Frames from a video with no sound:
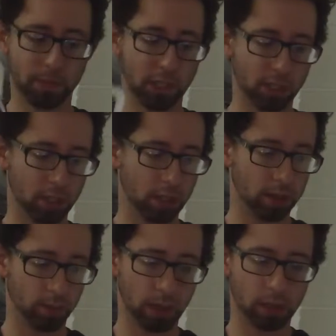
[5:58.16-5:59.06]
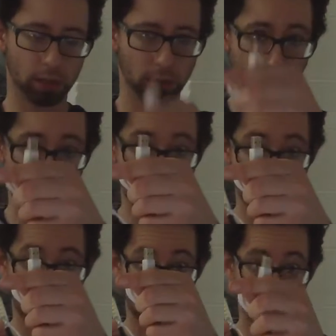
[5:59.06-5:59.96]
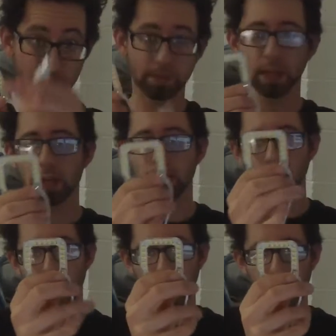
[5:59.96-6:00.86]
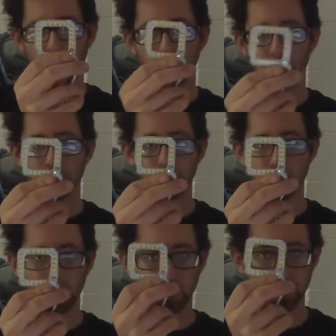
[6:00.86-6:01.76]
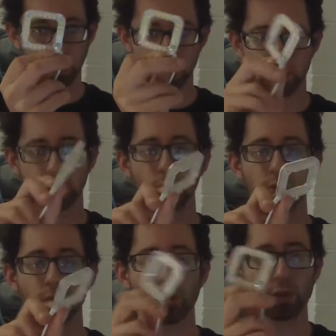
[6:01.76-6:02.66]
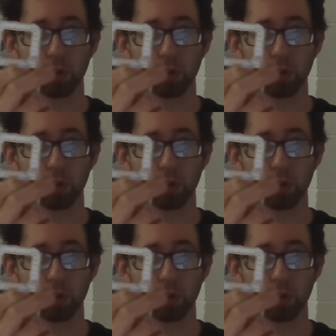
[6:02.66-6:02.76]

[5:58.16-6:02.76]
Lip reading: just regular USB powered. And what this does is goes over your